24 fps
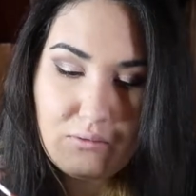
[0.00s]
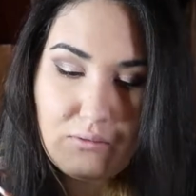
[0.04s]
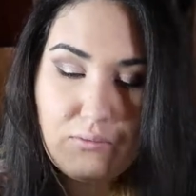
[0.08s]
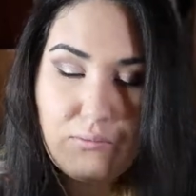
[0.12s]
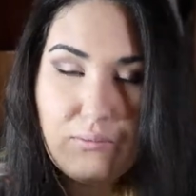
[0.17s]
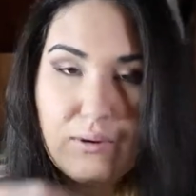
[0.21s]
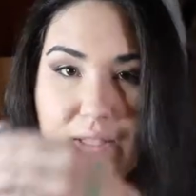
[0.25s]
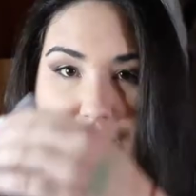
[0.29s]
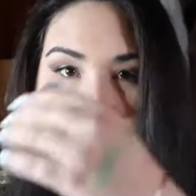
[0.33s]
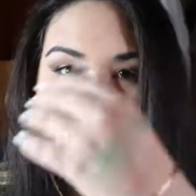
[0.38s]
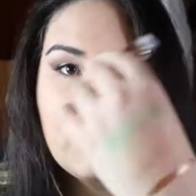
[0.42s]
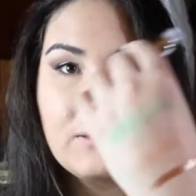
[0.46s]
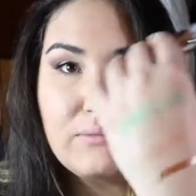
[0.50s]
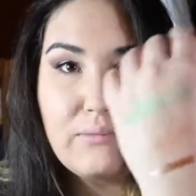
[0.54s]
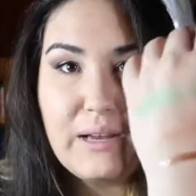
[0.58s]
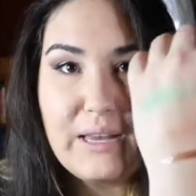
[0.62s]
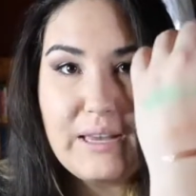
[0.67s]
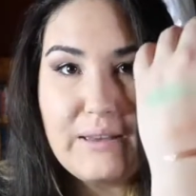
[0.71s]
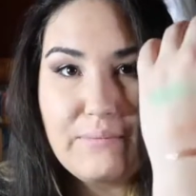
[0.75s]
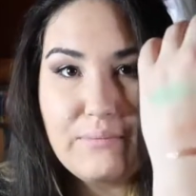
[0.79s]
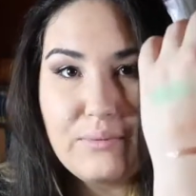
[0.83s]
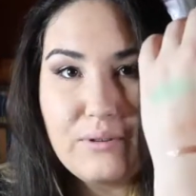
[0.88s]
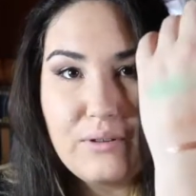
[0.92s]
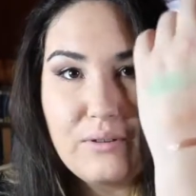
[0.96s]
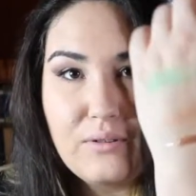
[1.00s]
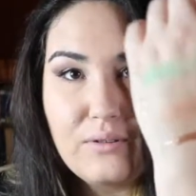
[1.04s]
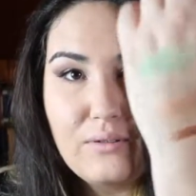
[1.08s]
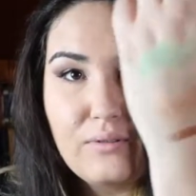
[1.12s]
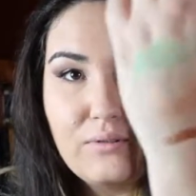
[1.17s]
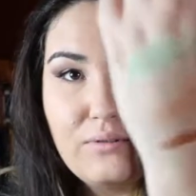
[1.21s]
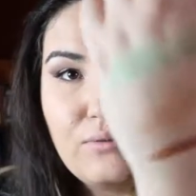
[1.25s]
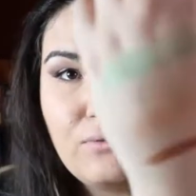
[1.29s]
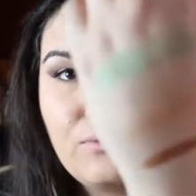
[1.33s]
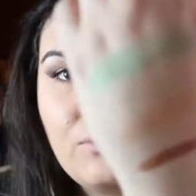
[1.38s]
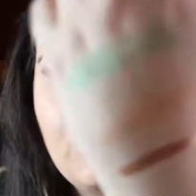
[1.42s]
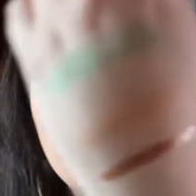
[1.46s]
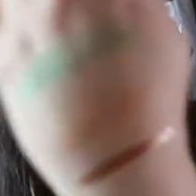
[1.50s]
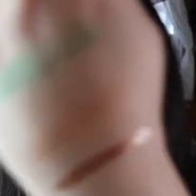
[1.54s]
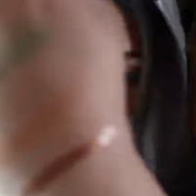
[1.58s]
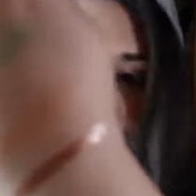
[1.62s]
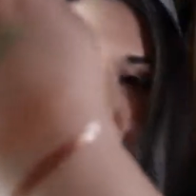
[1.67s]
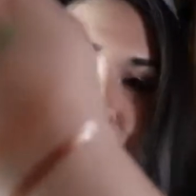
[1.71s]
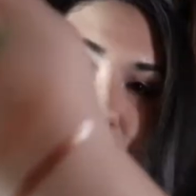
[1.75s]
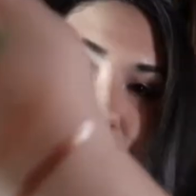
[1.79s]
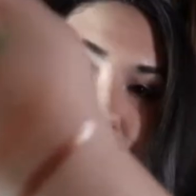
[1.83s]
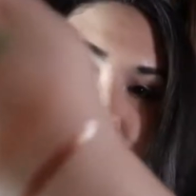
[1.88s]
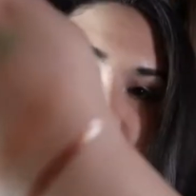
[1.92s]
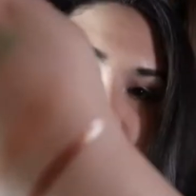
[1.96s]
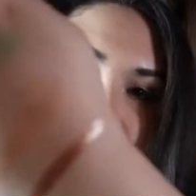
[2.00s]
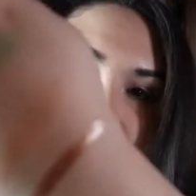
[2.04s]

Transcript: One swipe. Ooh,